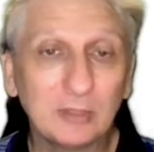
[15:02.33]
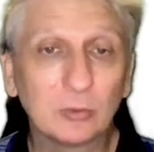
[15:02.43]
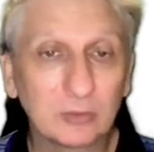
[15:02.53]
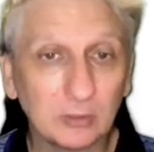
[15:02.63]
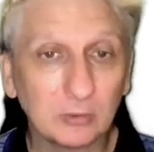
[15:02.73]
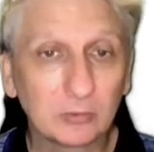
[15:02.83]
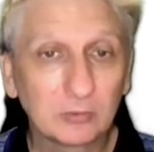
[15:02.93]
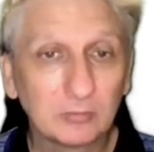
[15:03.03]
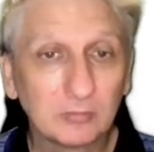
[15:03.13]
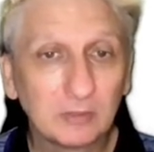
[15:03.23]
skills.
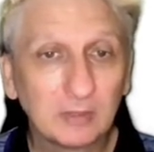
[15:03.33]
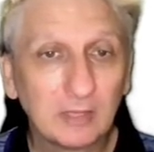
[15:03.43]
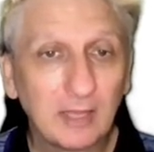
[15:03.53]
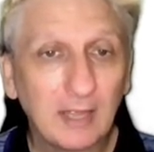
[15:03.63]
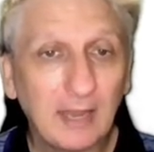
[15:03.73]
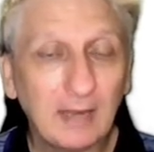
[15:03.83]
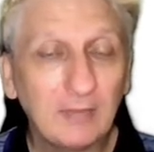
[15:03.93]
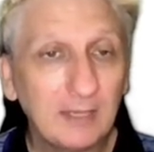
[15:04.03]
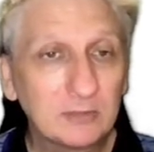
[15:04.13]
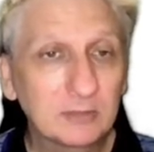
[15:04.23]
And
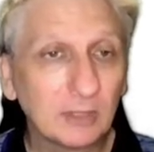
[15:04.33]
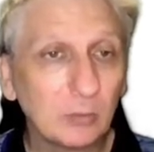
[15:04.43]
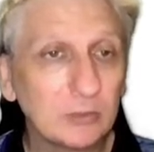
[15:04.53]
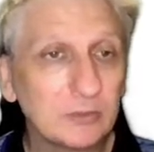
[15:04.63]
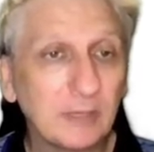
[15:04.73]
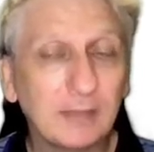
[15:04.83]
their skill was